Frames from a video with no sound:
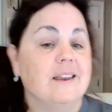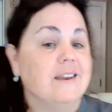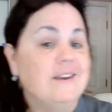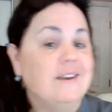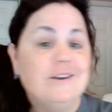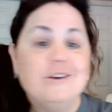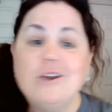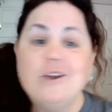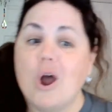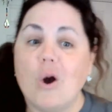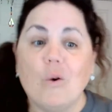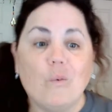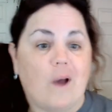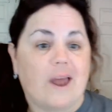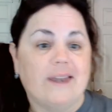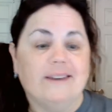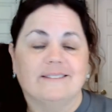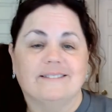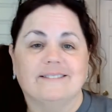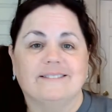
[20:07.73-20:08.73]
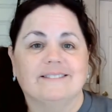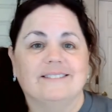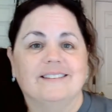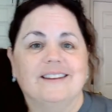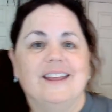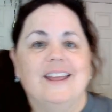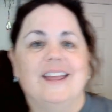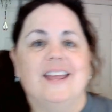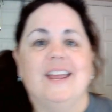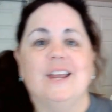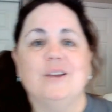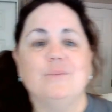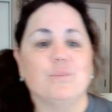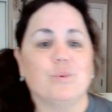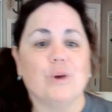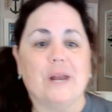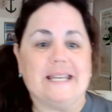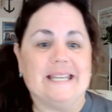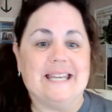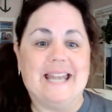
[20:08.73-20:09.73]
No one in
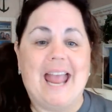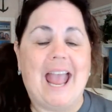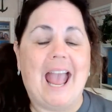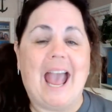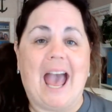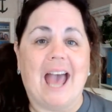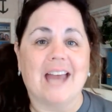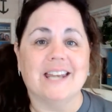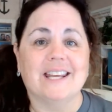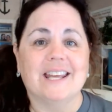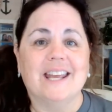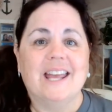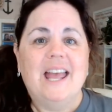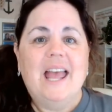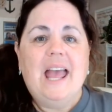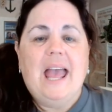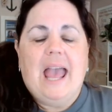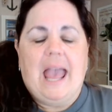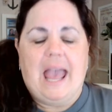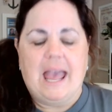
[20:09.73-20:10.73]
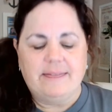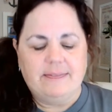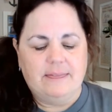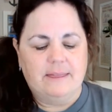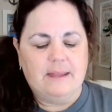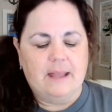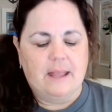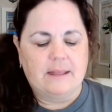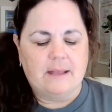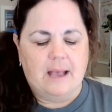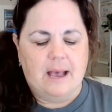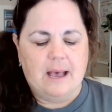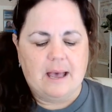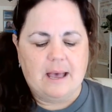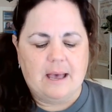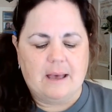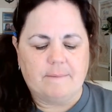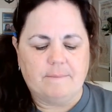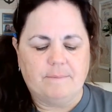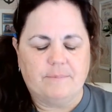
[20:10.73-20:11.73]
Britain had. And
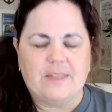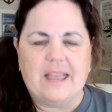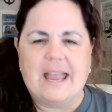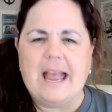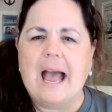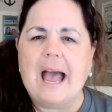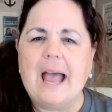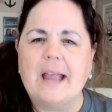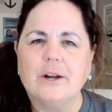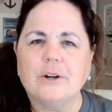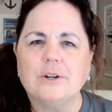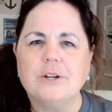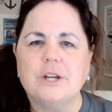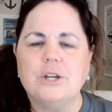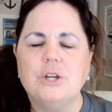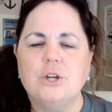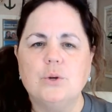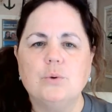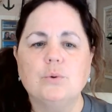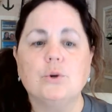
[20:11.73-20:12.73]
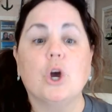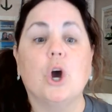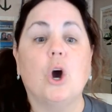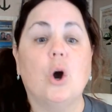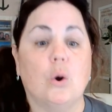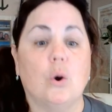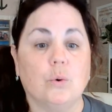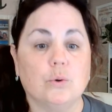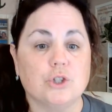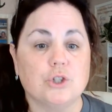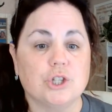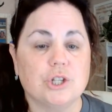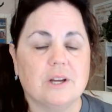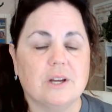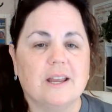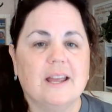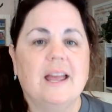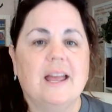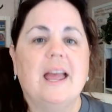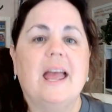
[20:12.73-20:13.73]
they hired a new coach,
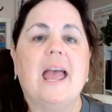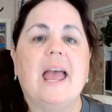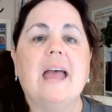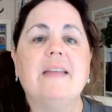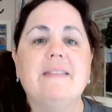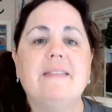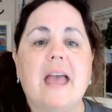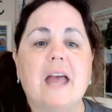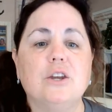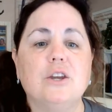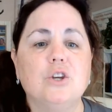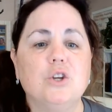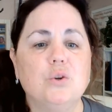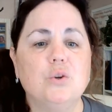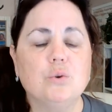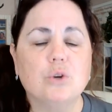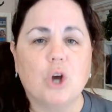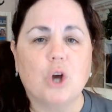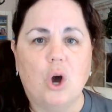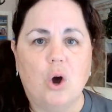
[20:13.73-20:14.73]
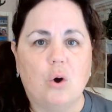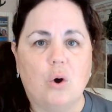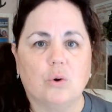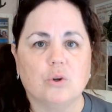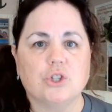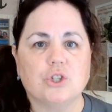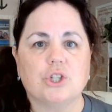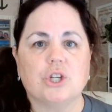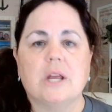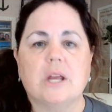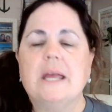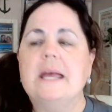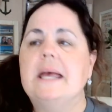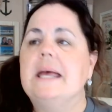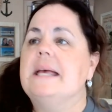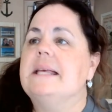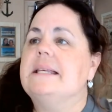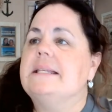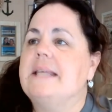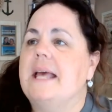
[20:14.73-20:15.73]
and that new coach
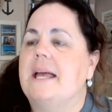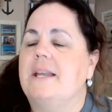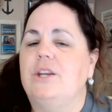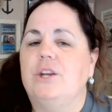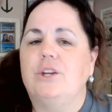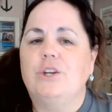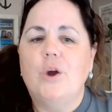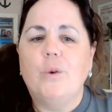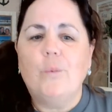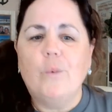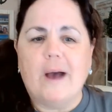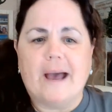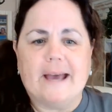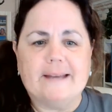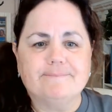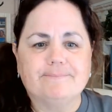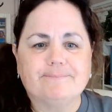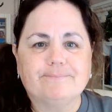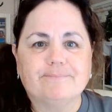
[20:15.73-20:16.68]
said, you know what?